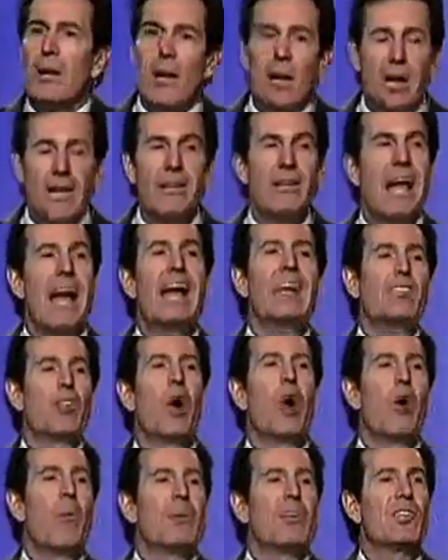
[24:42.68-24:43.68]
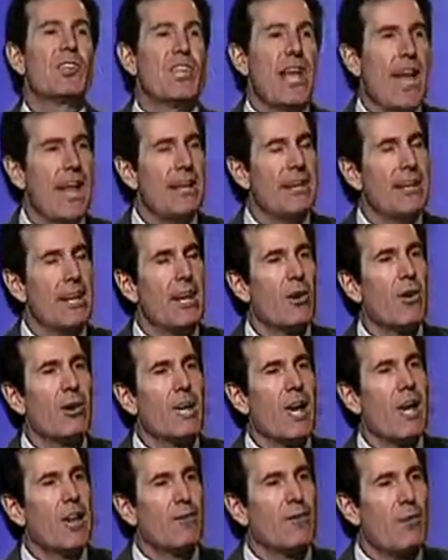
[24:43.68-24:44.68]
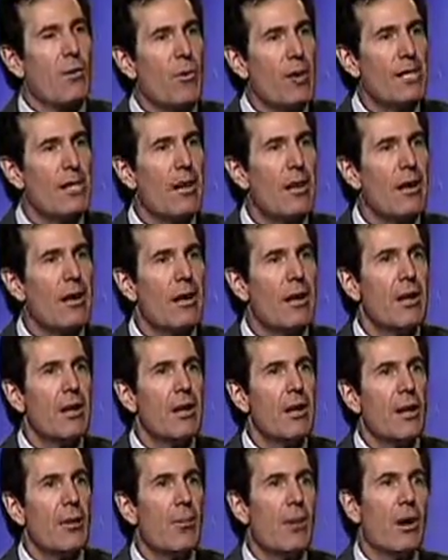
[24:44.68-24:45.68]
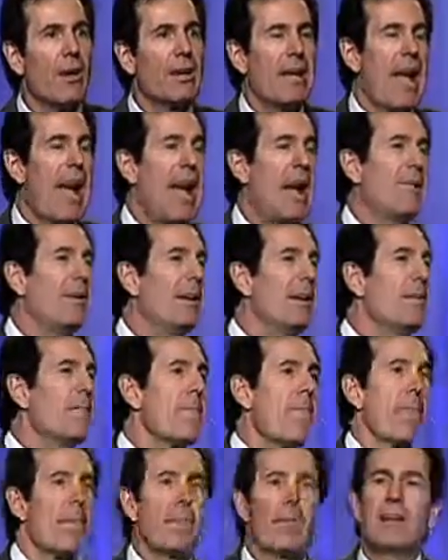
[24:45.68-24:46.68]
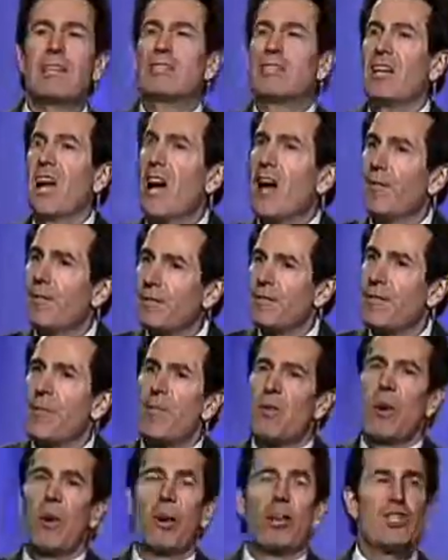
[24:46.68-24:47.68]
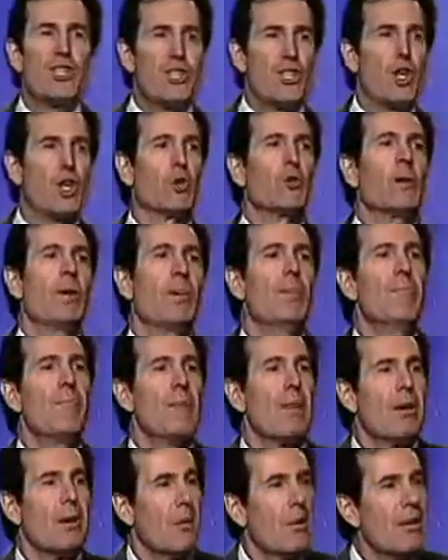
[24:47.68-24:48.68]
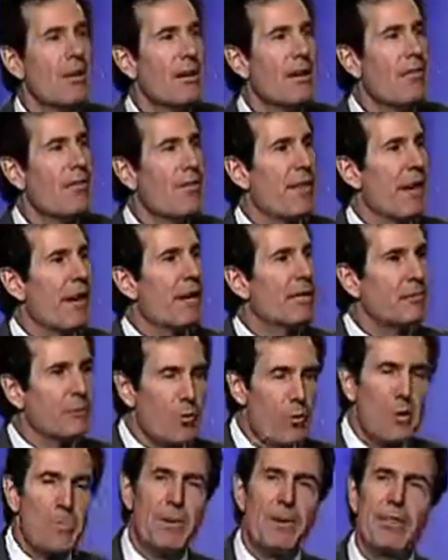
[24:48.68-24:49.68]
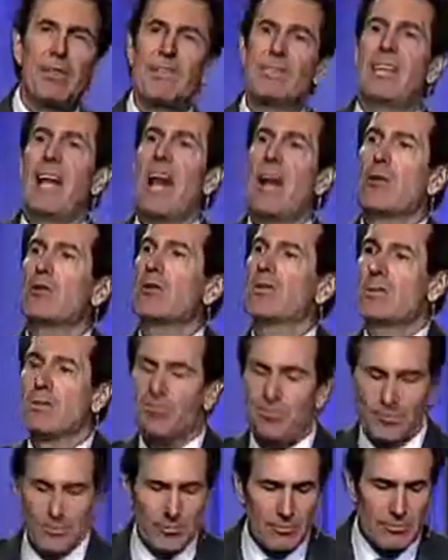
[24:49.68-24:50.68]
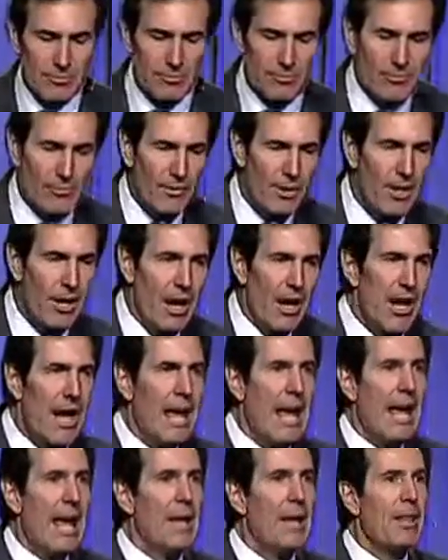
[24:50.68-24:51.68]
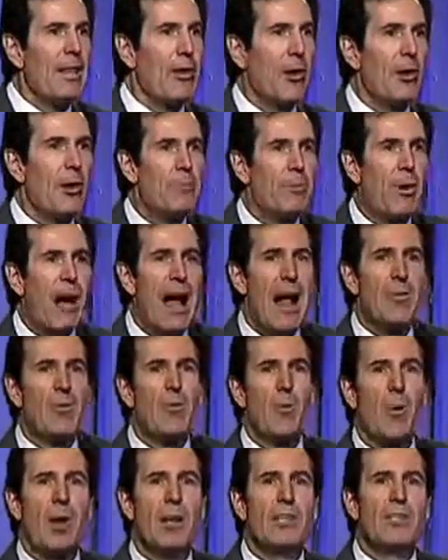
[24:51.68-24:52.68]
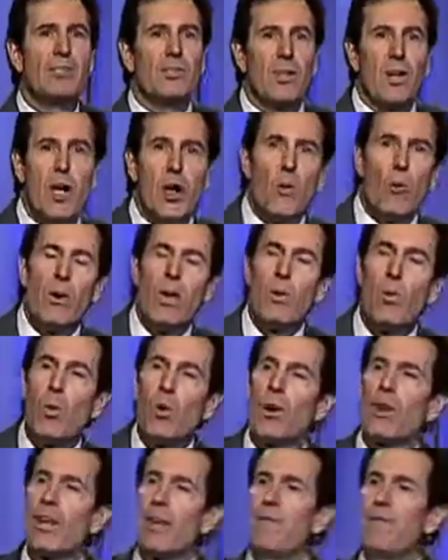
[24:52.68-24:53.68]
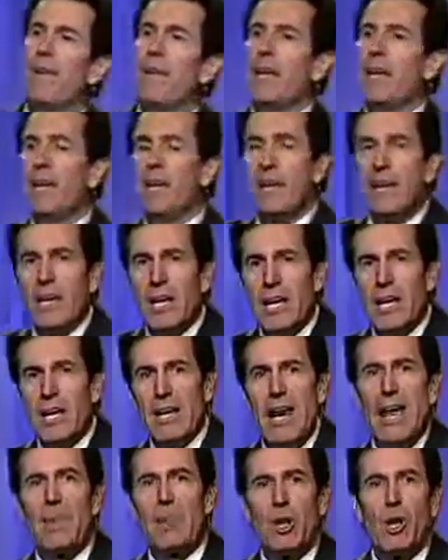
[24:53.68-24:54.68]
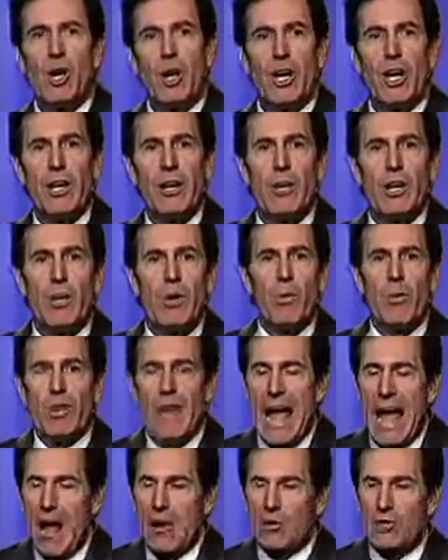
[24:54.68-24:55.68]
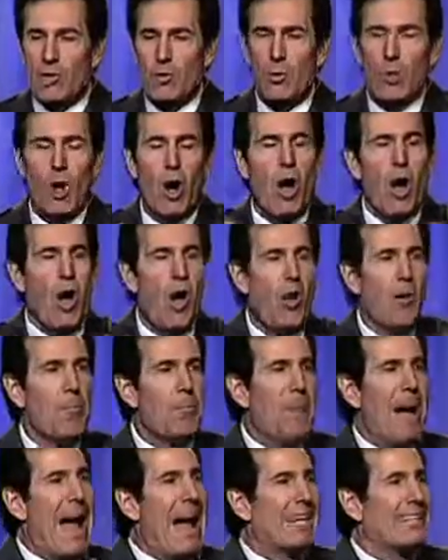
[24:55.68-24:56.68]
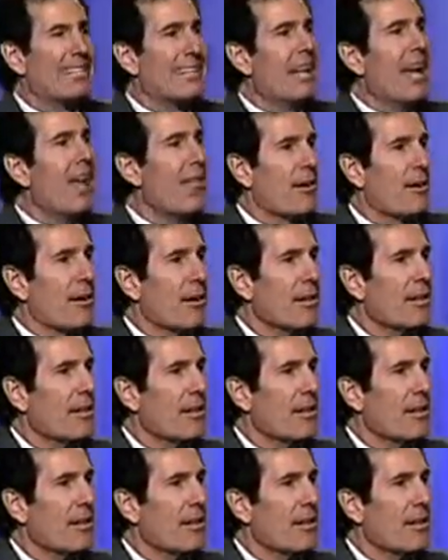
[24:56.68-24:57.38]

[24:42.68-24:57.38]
a nice home in San Diego, California, where Gabby, myself, our children, we lived there. We built this house. The only problem was we were living in a neighborhood where the houses were all packed together.